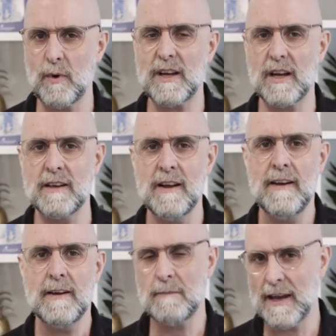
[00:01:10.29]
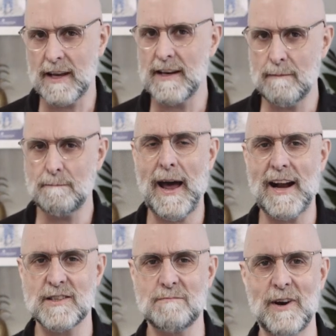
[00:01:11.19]
We can make an
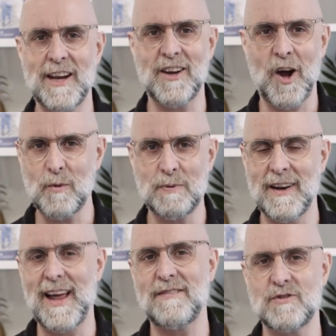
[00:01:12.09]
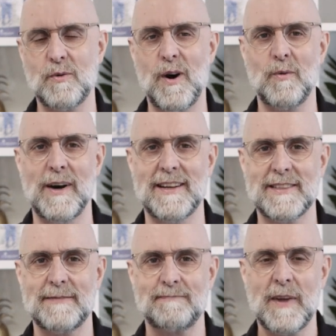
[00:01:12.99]
impact and bring hope and life to our world.